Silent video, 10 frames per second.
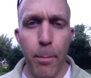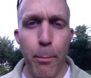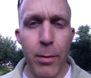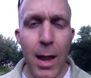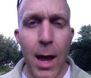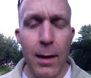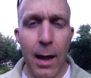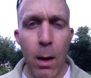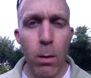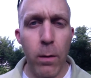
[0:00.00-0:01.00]
block
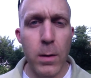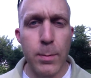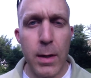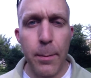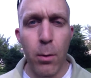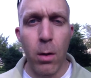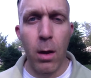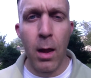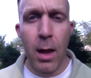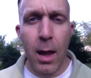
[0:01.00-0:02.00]
out those
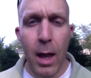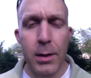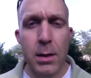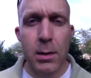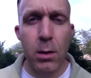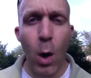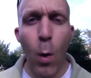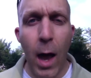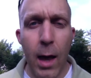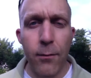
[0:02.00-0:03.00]
people and just
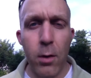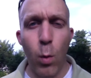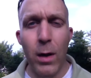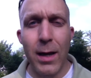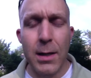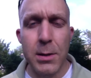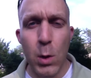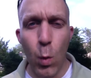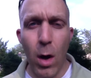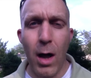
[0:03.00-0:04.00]
go after what it is
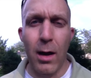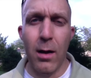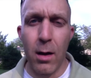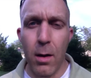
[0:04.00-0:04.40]
you want.